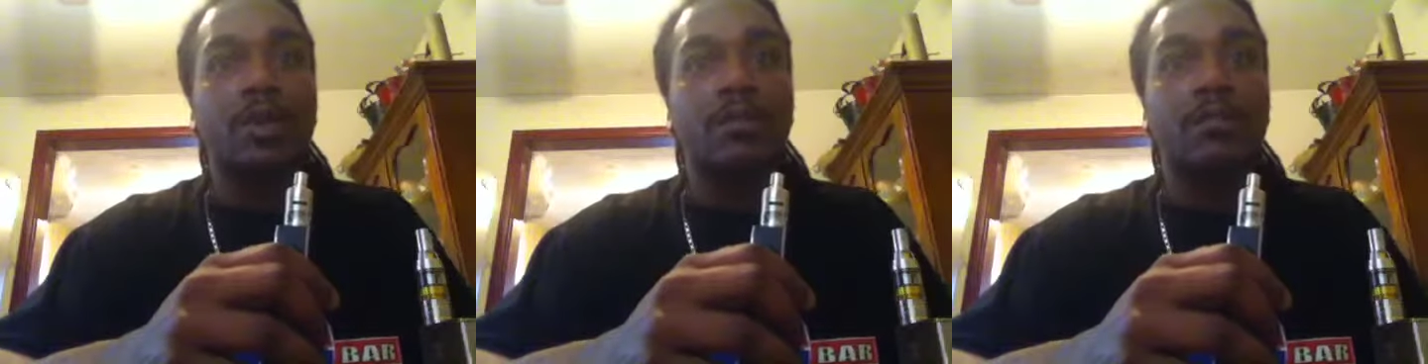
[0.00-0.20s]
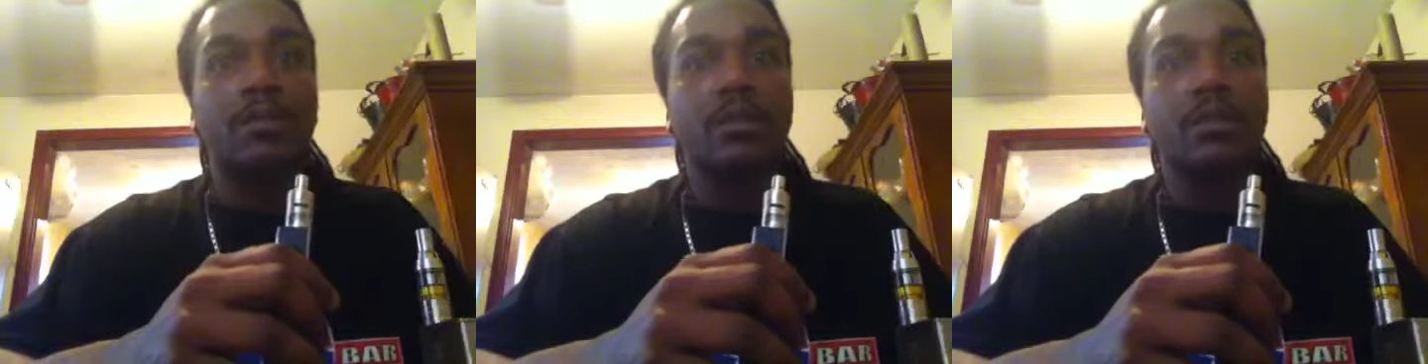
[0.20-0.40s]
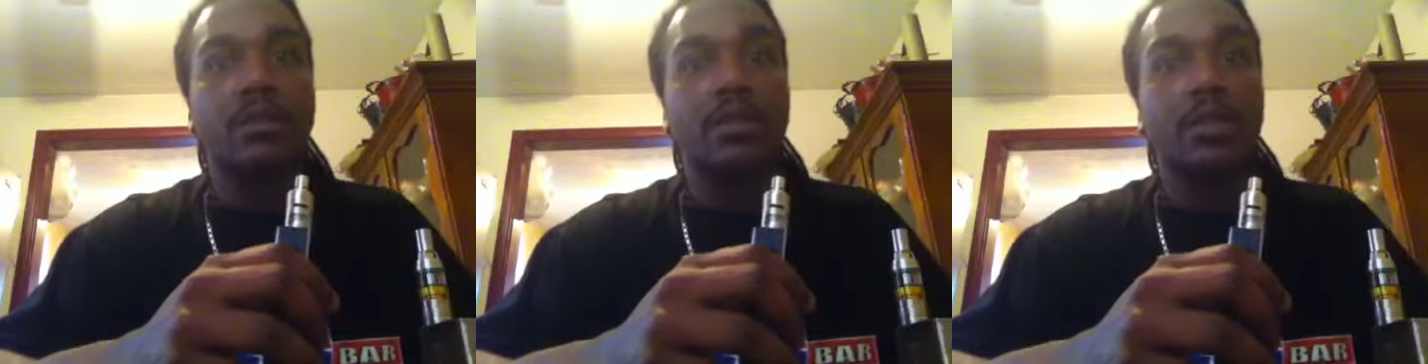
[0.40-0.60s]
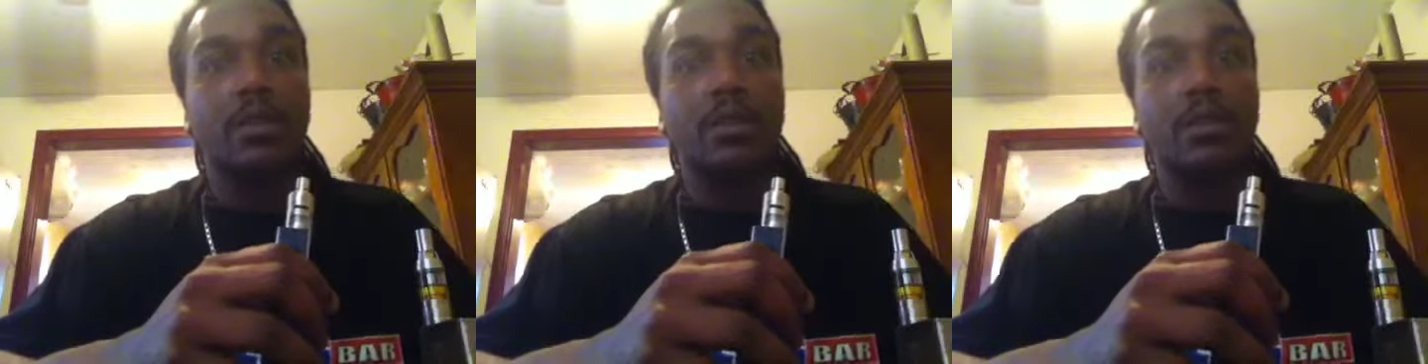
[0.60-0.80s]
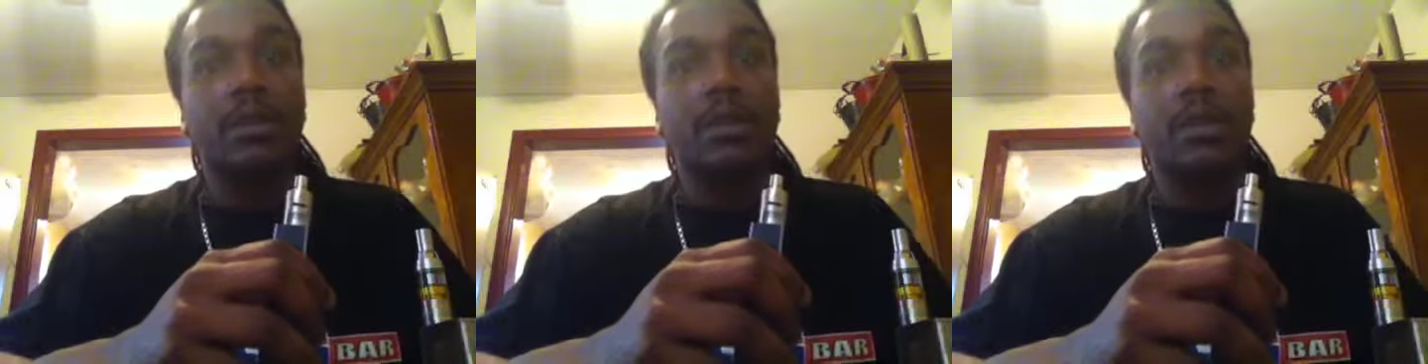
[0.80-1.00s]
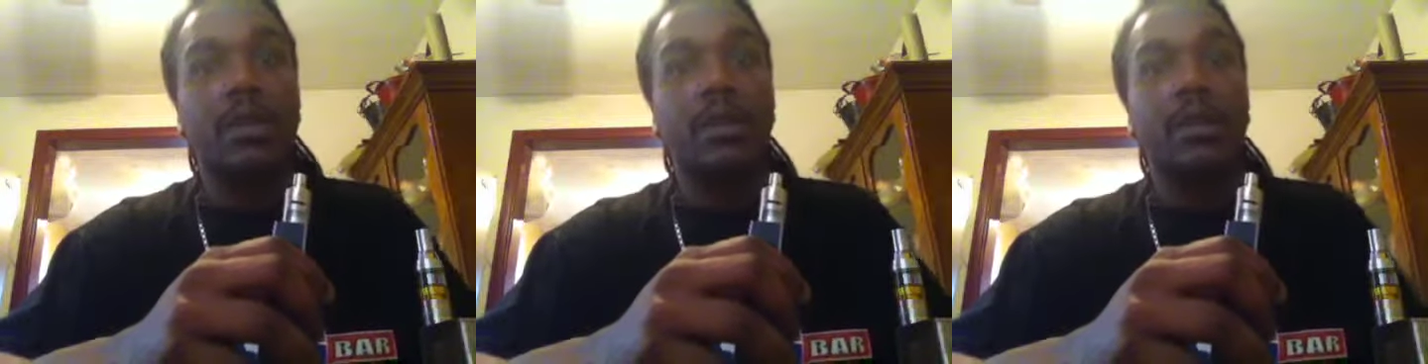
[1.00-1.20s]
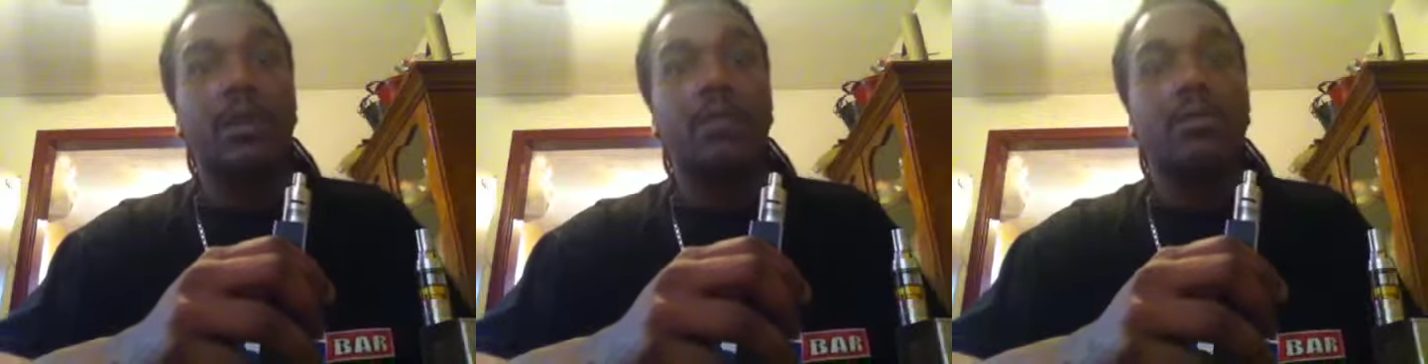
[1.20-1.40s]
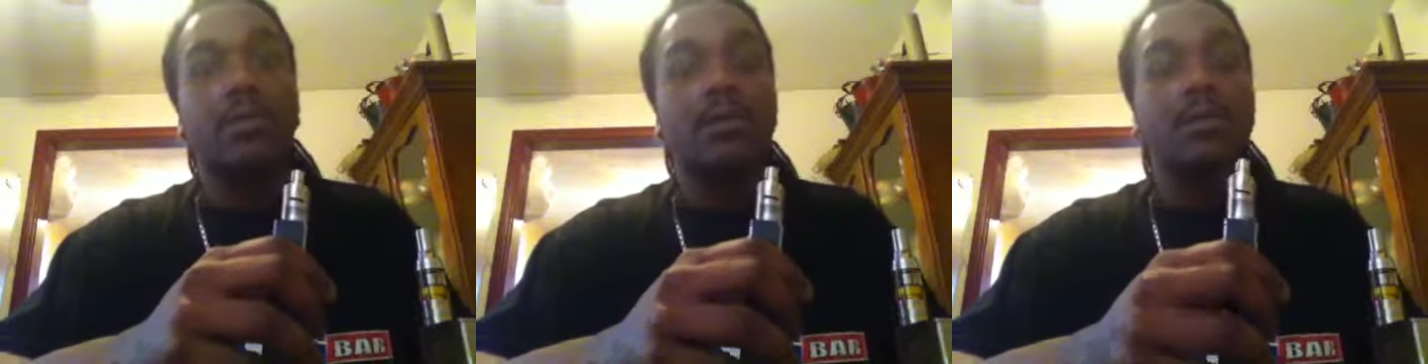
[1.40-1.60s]
giving it a thorough cleaner.
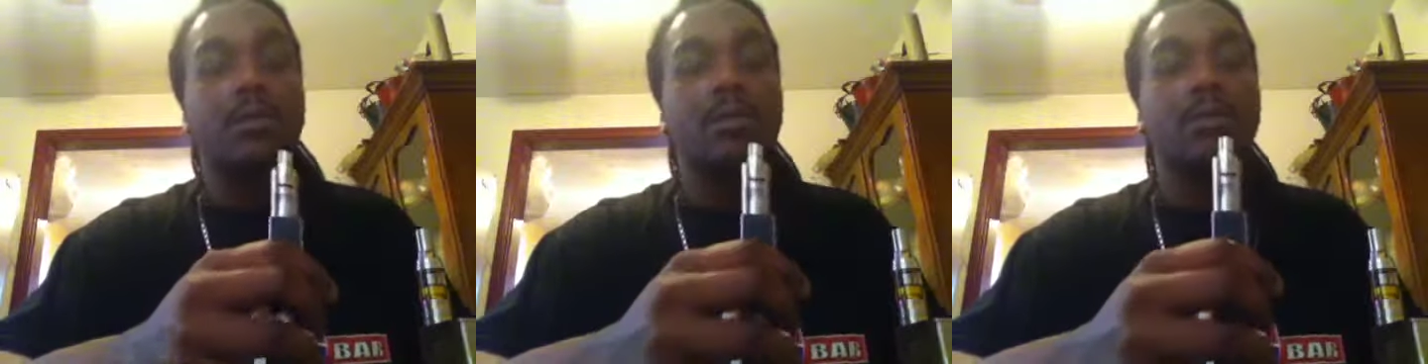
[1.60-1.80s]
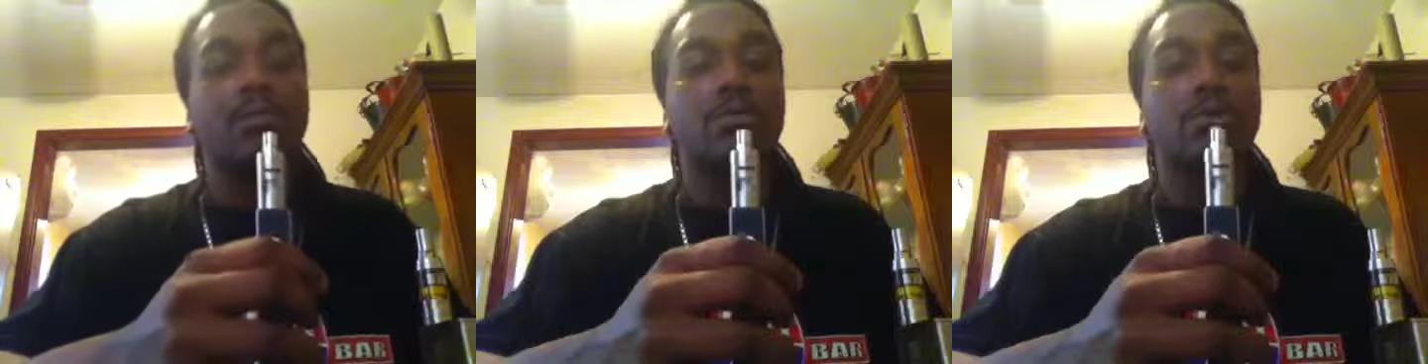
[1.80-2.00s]
I'm one of those